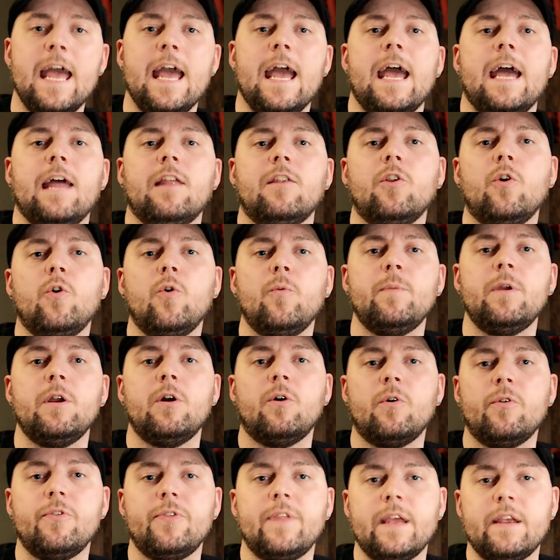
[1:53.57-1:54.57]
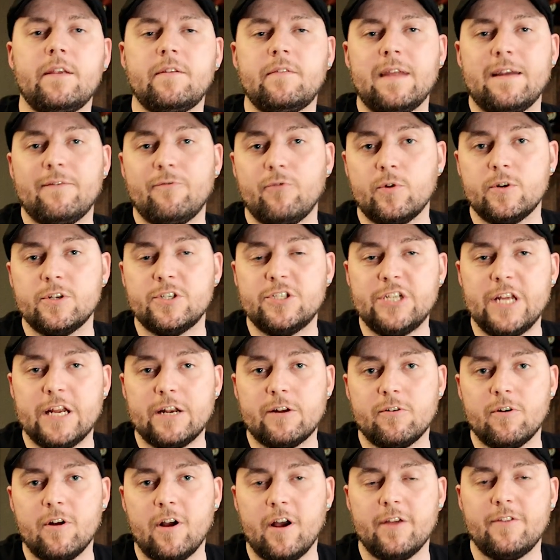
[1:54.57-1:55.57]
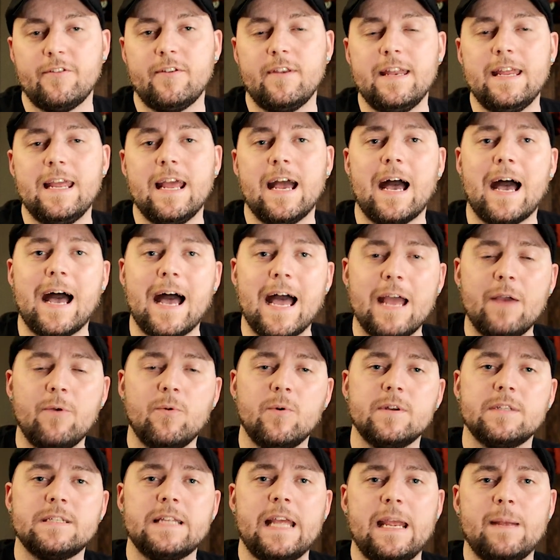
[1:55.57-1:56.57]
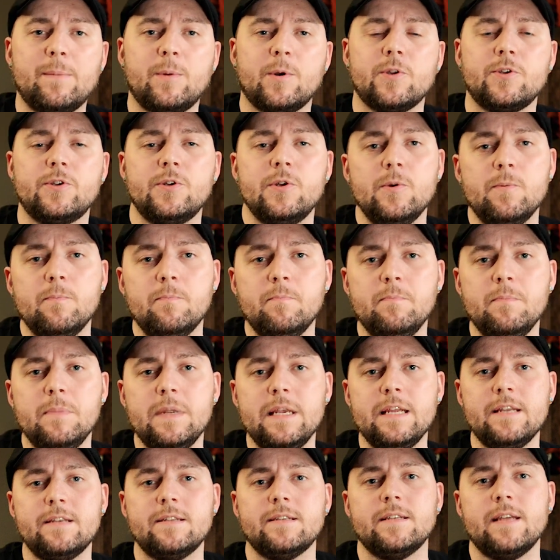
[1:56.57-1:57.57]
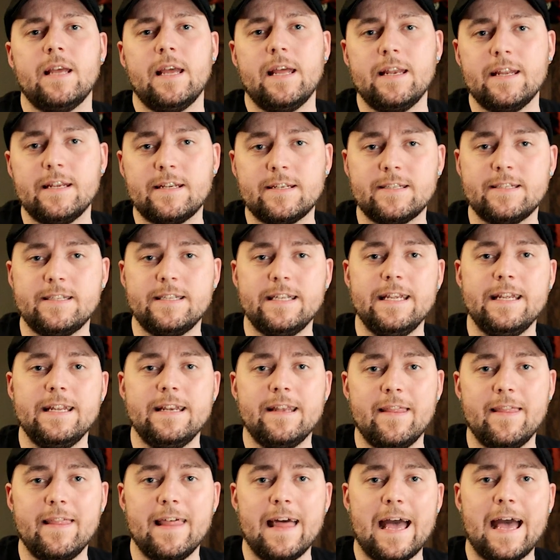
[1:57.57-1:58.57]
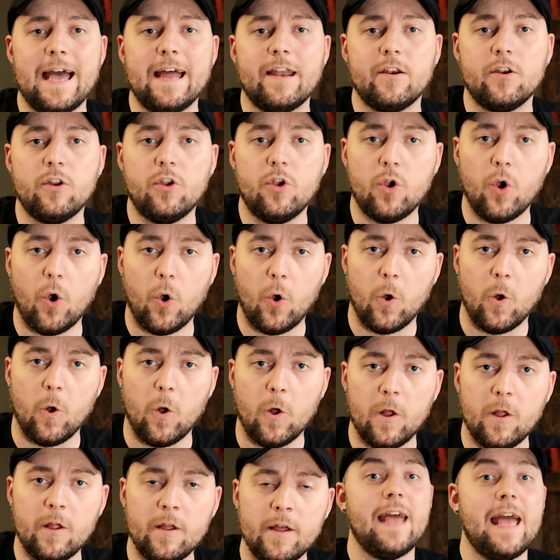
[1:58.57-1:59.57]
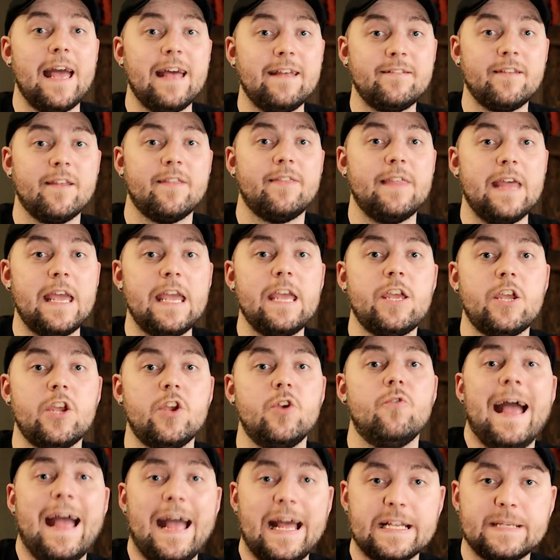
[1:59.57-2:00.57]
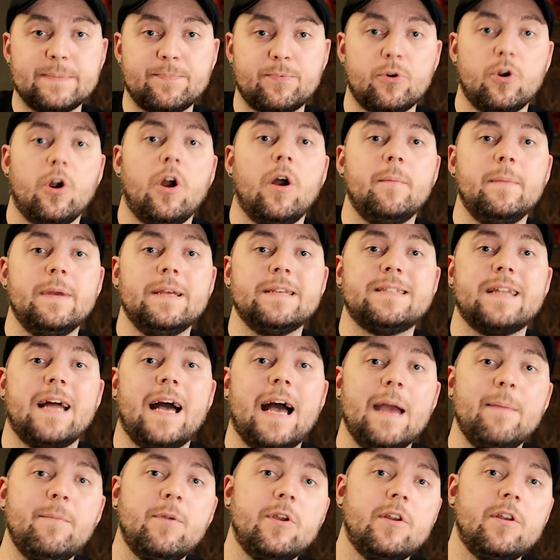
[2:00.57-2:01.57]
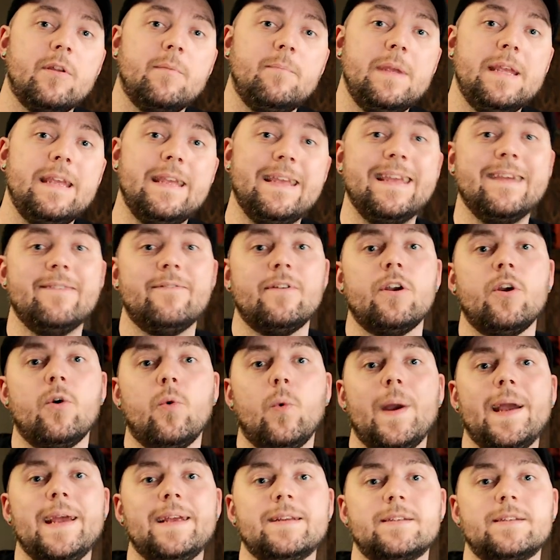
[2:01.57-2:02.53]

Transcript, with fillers: and lo and behold, thanks to everyone's generosity, I was able to meet and exceed that goal. As a thank you, as promised, I'm gonna be giving away